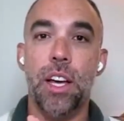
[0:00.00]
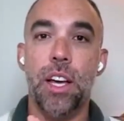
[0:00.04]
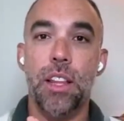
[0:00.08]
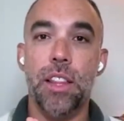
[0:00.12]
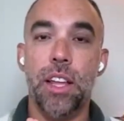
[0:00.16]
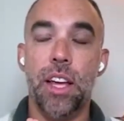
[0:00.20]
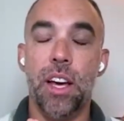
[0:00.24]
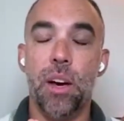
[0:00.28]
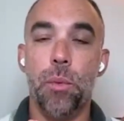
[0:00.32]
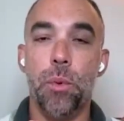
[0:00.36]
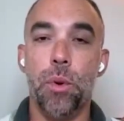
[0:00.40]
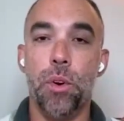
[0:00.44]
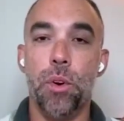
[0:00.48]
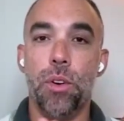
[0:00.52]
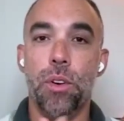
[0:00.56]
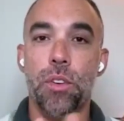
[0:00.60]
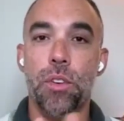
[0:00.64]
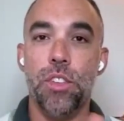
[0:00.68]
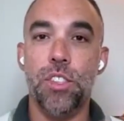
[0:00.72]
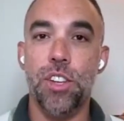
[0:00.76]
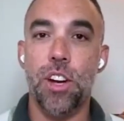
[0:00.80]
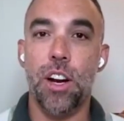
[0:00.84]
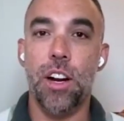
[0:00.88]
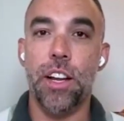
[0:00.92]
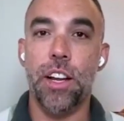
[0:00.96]
that we're
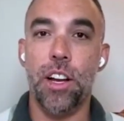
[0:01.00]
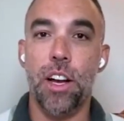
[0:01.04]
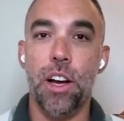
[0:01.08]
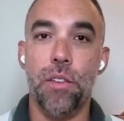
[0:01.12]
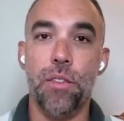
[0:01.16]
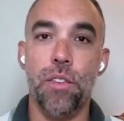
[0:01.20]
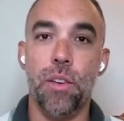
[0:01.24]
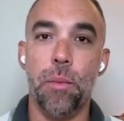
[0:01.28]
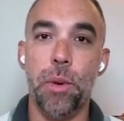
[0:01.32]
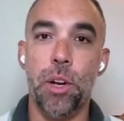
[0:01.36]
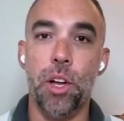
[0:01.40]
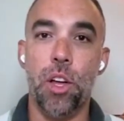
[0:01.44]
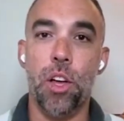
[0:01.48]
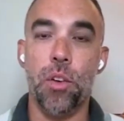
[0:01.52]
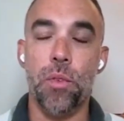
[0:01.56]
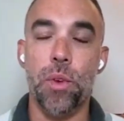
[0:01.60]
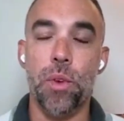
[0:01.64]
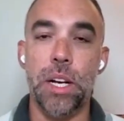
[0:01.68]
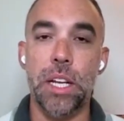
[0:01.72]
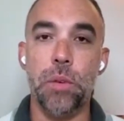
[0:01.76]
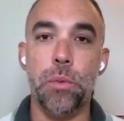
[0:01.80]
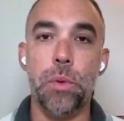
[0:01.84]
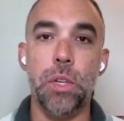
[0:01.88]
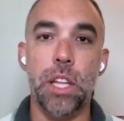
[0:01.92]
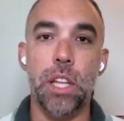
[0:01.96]
starting off from an
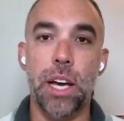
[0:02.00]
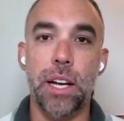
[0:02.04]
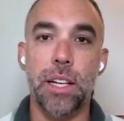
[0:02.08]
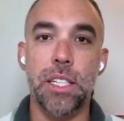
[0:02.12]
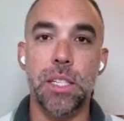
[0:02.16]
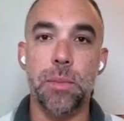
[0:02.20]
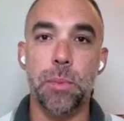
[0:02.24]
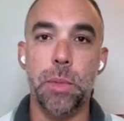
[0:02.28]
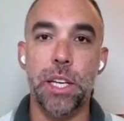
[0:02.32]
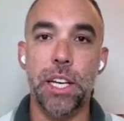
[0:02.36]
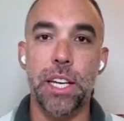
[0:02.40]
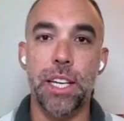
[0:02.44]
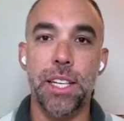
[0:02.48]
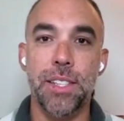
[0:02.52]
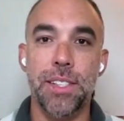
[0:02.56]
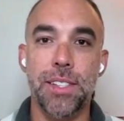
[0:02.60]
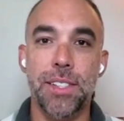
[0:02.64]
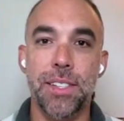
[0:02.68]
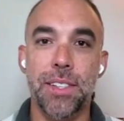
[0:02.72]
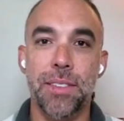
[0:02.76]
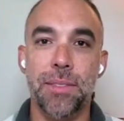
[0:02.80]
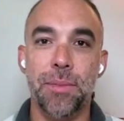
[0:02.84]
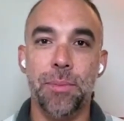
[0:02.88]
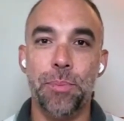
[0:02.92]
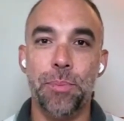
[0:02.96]
already relaxed place.